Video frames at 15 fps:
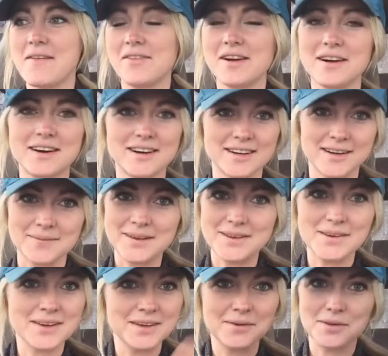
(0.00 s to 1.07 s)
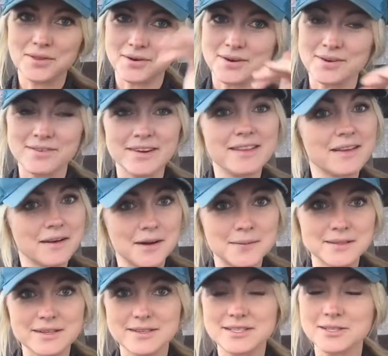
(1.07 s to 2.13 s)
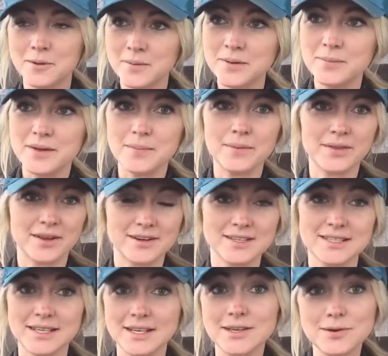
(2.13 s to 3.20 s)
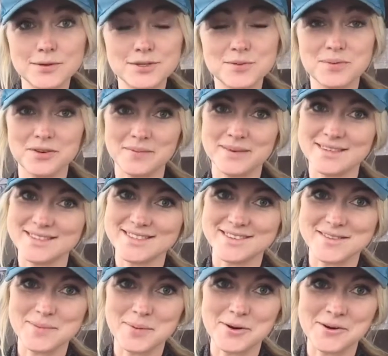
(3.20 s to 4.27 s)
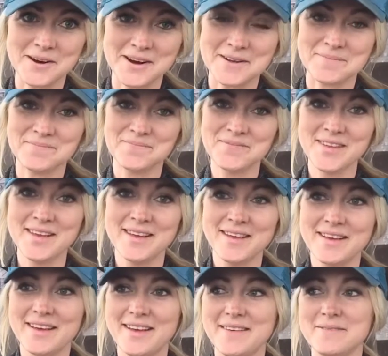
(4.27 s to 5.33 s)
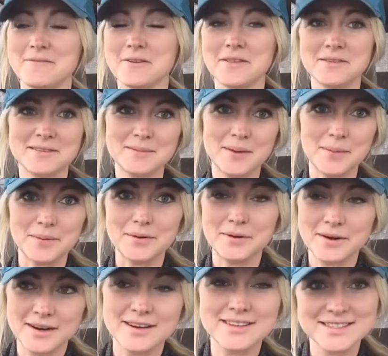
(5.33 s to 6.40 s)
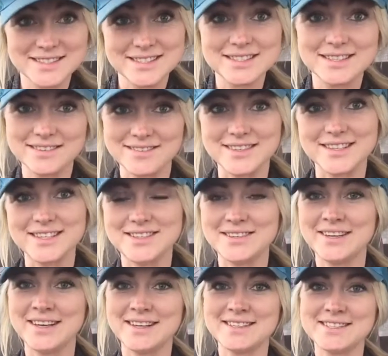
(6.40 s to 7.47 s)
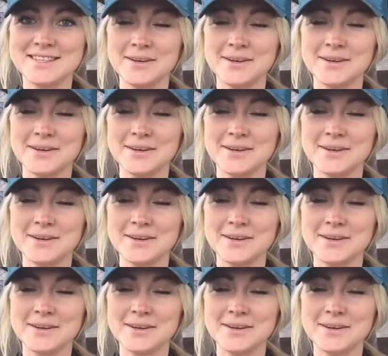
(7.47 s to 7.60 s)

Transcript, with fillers: There are, I mean, you can go through and read the comments. There's so many people that are seeing huge improvements through the program, for those people who are consistent and really doing it.